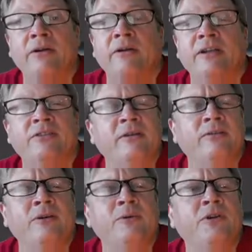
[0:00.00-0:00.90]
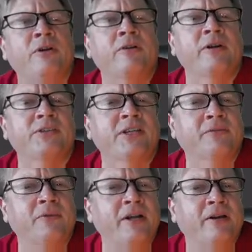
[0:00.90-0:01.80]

It's it's always R cross F, right?